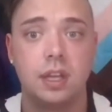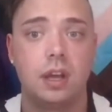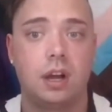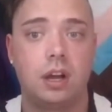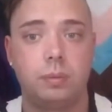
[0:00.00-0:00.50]

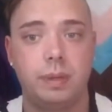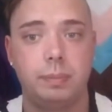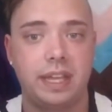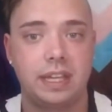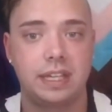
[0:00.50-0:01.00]
Are we
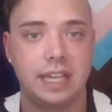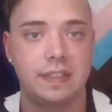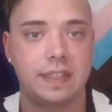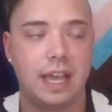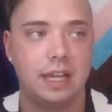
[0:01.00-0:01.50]
picking a date
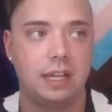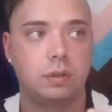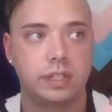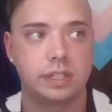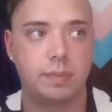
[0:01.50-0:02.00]
that
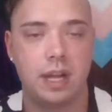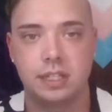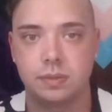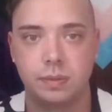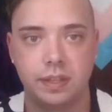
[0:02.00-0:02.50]

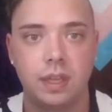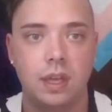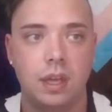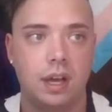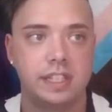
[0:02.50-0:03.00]
corresponds with
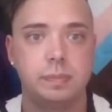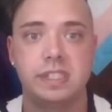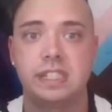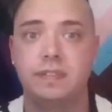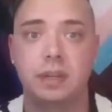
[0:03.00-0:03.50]
a
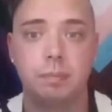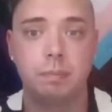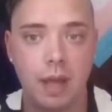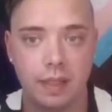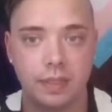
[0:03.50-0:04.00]
specific
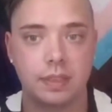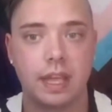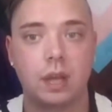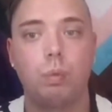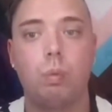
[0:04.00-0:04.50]
month?
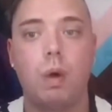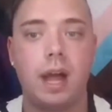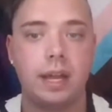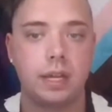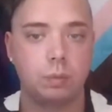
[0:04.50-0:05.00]
Like,
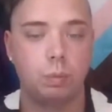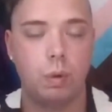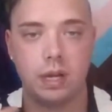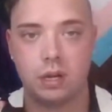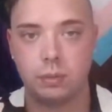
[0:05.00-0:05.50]
why and
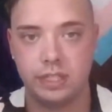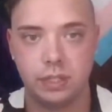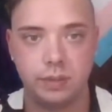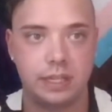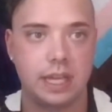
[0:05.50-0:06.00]
what are we
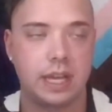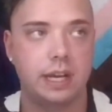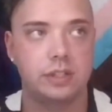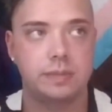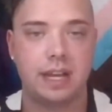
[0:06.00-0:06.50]
doing? And that kind
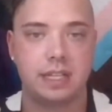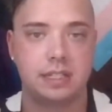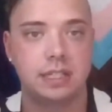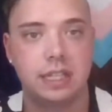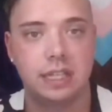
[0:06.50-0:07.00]
of goes back
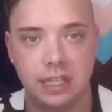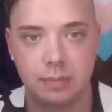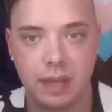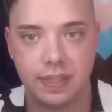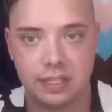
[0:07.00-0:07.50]
into thinking
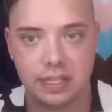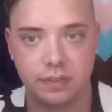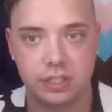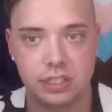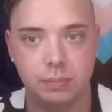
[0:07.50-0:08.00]
about that
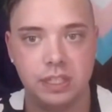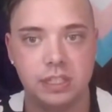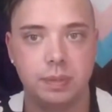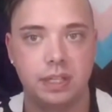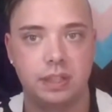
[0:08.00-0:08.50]
diversity piece.
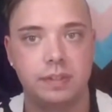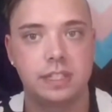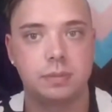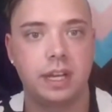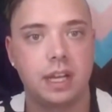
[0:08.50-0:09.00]
But the
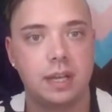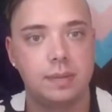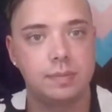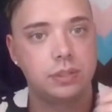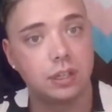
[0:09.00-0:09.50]
reason why it comes
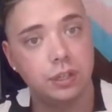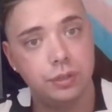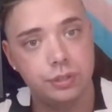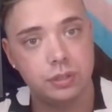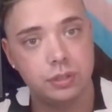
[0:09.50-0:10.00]
to the
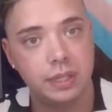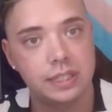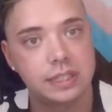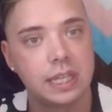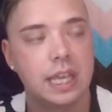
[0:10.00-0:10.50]
inclusion
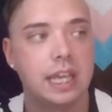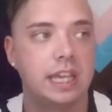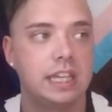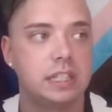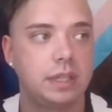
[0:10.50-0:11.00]
piece
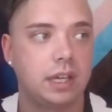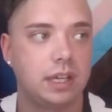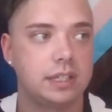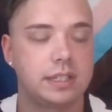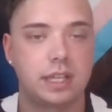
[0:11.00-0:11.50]
is
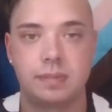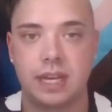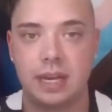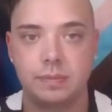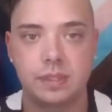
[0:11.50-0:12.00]
because
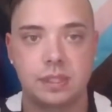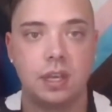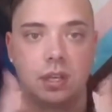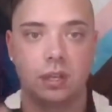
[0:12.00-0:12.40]
sometimes